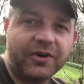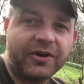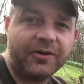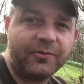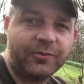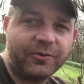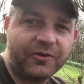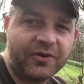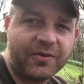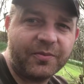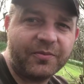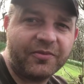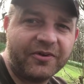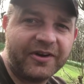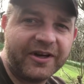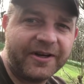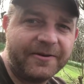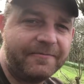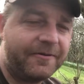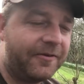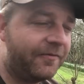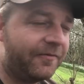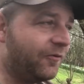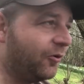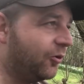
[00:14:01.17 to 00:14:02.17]
but it was a
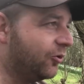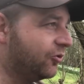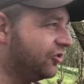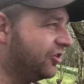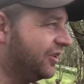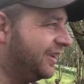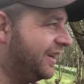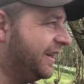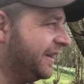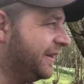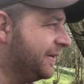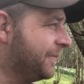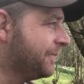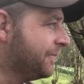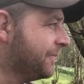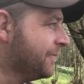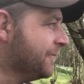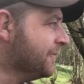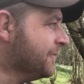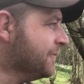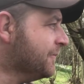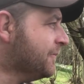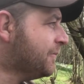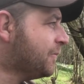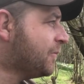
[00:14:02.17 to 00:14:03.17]
bream, unfortunately.
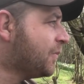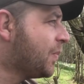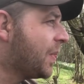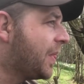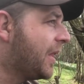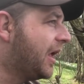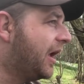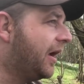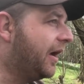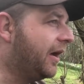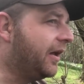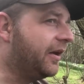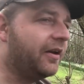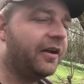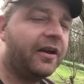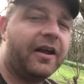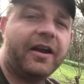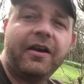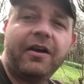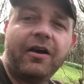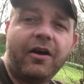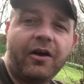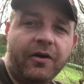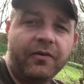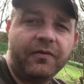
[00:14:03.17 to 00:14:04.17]

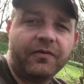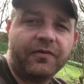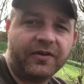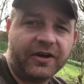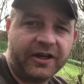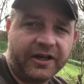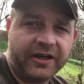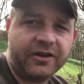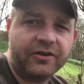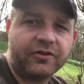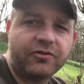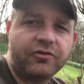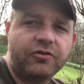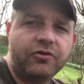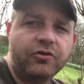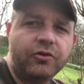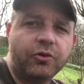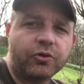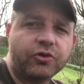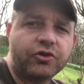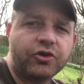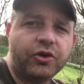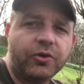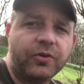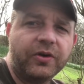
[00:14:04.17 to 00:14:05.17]
And hopefully
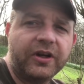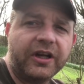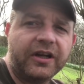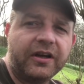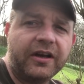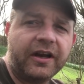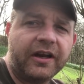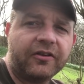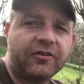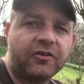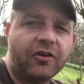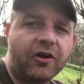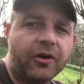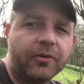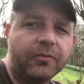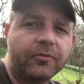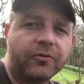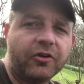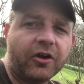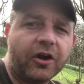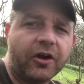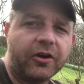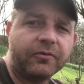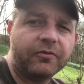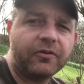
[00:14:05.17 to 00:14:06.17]
you'll tune in next time.
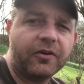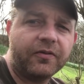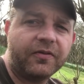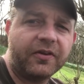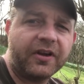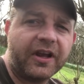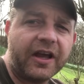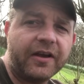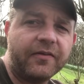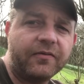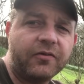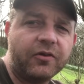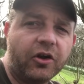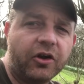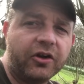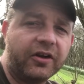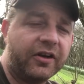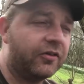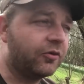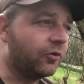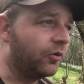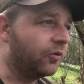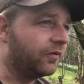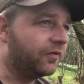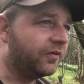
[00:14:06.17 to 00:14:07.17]
So don't forget, if you like
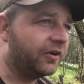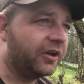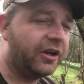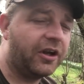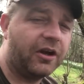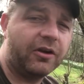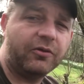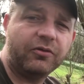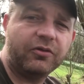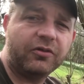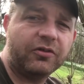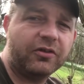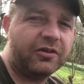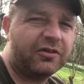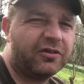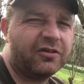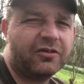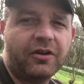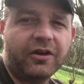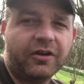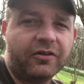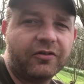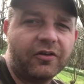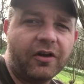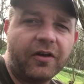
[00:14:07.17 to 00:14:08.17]
these sort of videos,
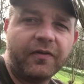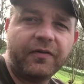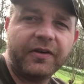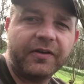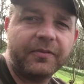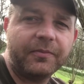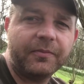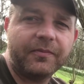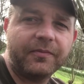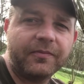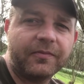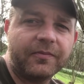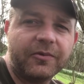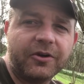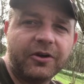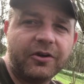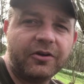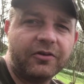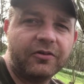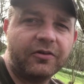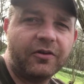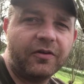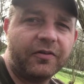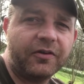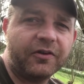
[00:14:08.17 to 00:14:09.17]
it's nothing
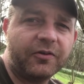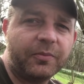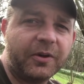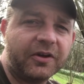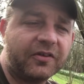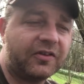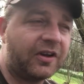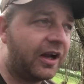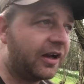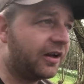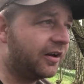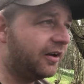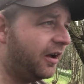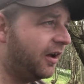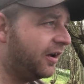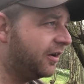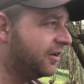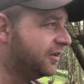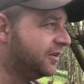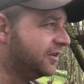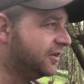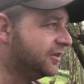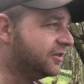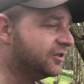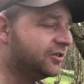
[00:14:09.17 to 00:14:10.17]
spectacular.
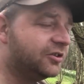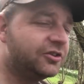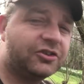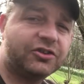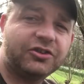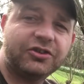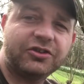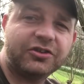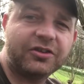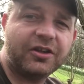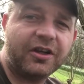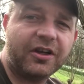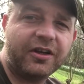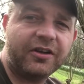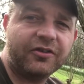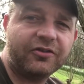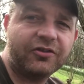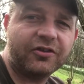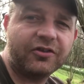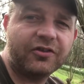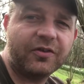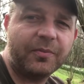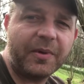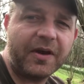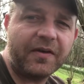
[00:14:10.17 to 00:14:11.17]
It's just
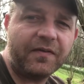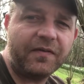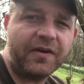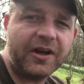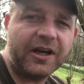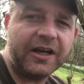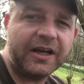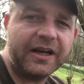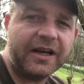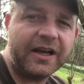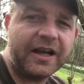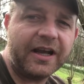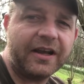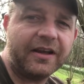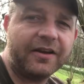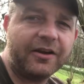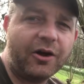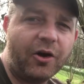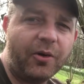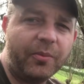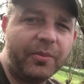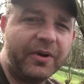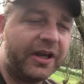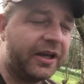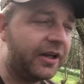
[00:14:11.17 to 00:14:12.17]
a bit of fun, isn't it?
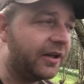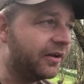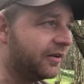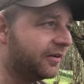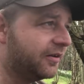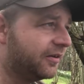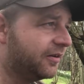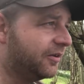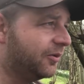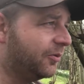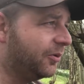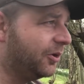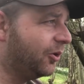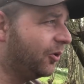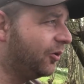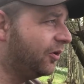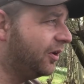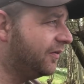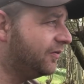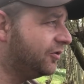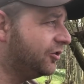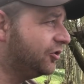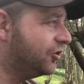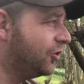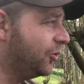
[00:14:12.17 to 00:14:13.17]
Hobby that we all
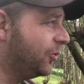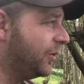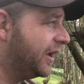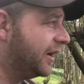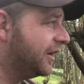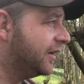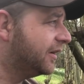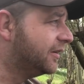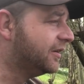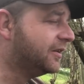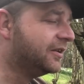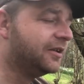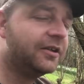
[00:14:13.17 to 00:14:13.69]
love doing.